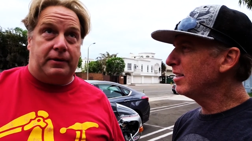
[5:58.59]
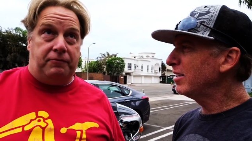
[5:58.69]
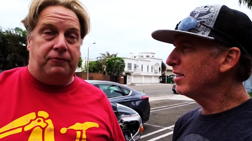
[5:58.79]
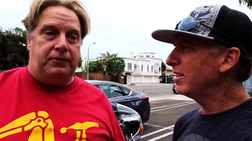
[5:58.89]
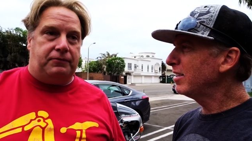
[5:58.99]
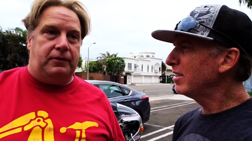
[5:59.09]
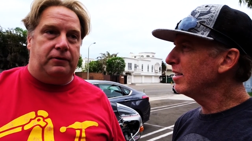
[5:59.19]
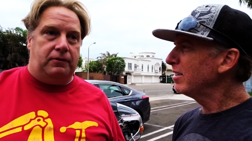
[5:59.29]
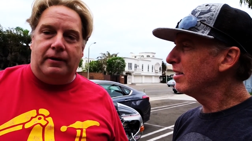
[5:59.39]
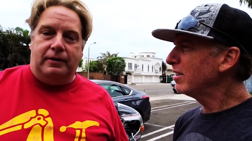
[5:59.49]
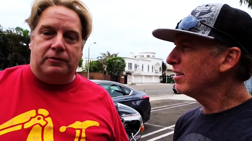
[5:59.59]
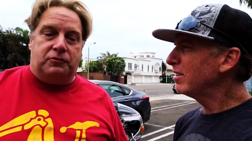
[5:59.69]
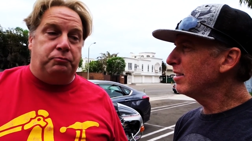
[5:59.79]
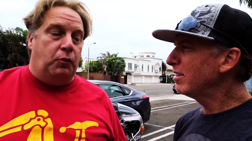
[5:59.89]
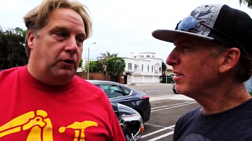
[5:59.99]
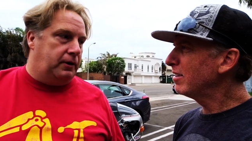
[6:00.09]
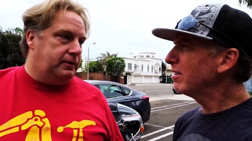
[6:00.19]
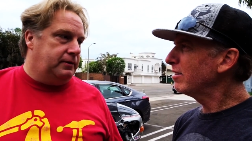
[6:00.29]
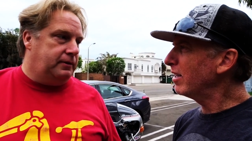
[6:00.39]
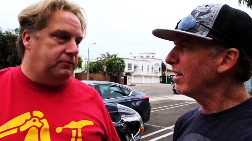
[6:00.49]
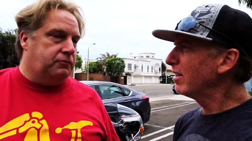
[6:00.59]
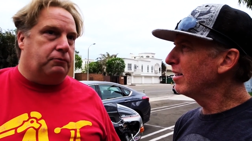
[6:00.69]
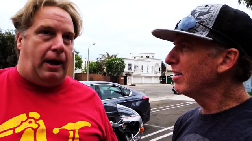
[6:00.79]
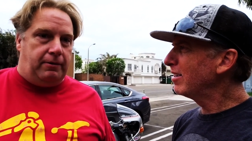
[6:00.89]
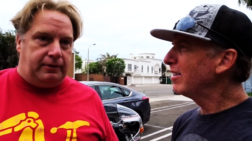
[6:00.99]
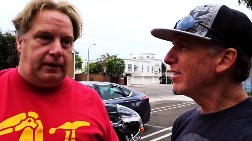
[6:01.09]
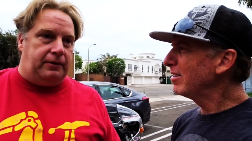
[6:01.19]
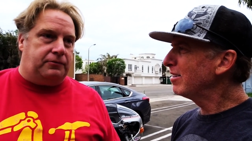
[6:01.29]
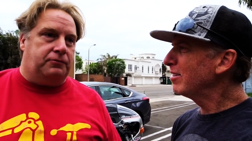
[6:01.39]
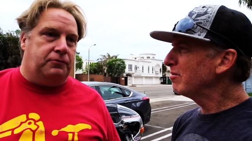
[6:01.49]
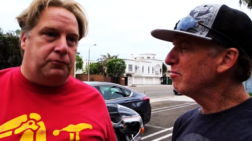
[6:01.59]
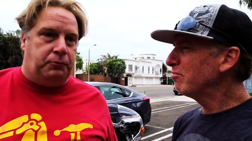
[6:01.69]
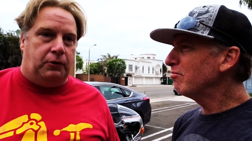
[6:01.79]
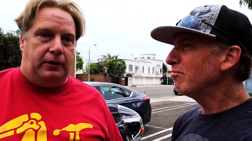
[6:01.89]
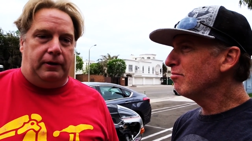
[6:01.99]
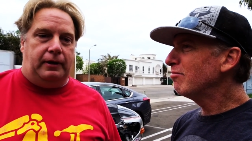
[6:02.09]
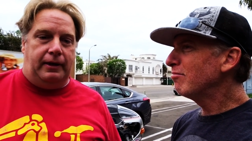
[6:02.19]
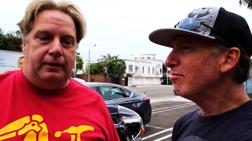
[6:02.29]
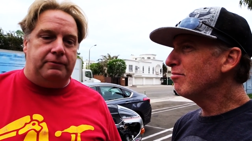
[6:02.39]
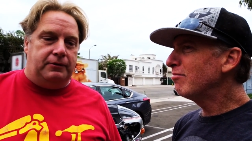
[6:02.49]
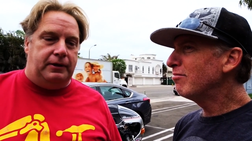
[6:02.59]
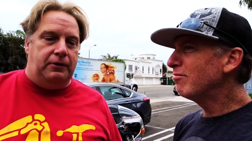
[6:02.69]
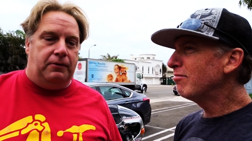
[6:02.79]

Speaker 1: 750 uh, Sport, yeah. it was a round case Sport, and I didn't really know